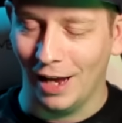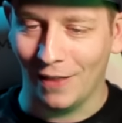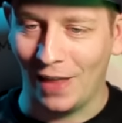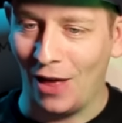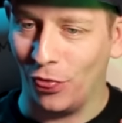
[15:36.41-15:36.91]

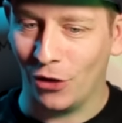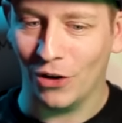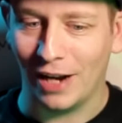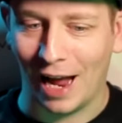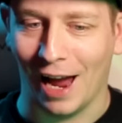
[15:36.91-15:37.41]
And that
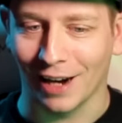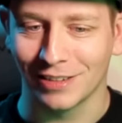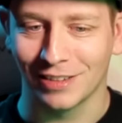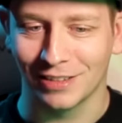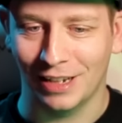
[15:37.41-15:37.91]
third
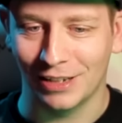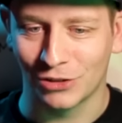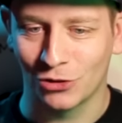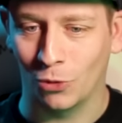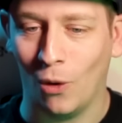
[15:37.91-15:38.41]
act
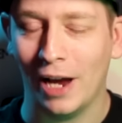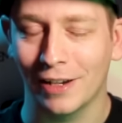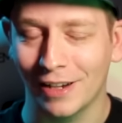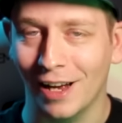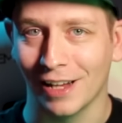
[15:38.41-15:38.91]
is
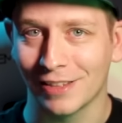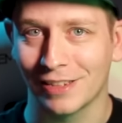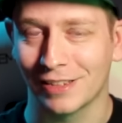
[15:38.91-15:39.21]
quite nuts.